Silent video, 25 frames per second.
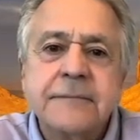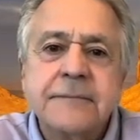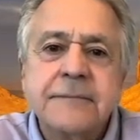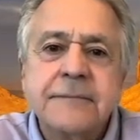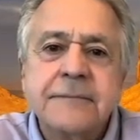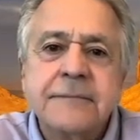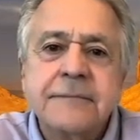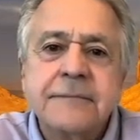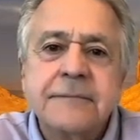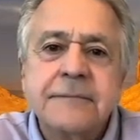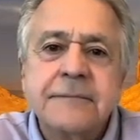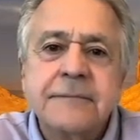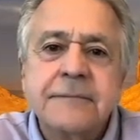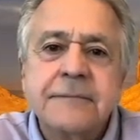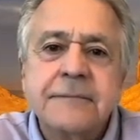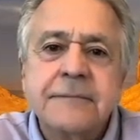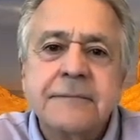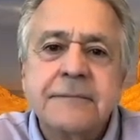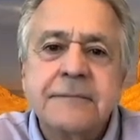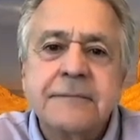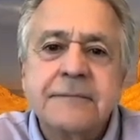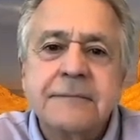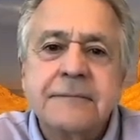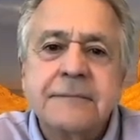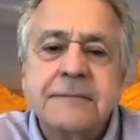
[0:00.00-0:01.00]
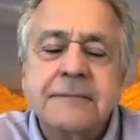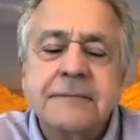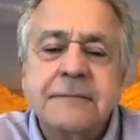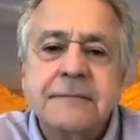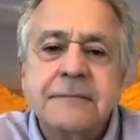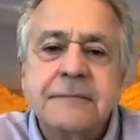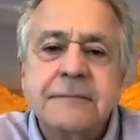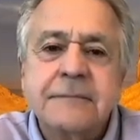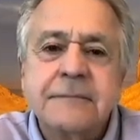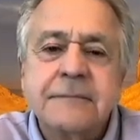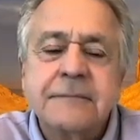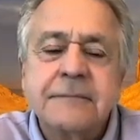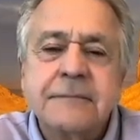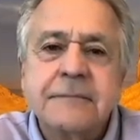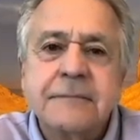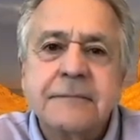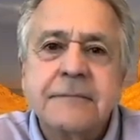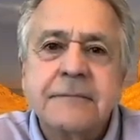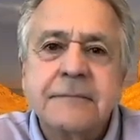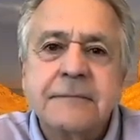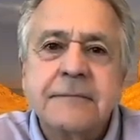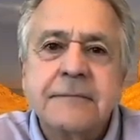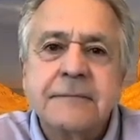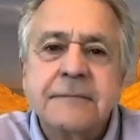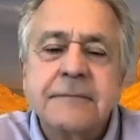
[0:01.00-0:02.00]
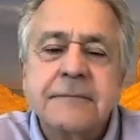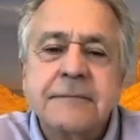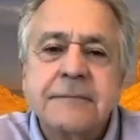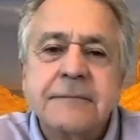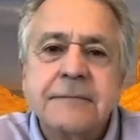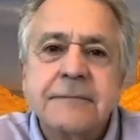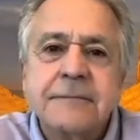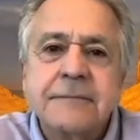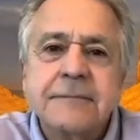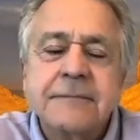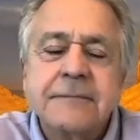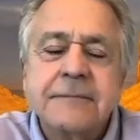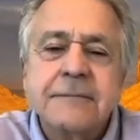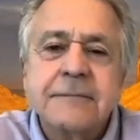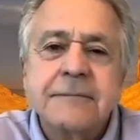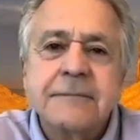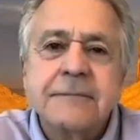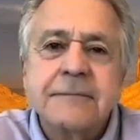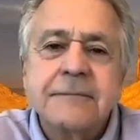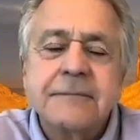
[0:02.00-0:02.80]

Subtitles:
[no speech]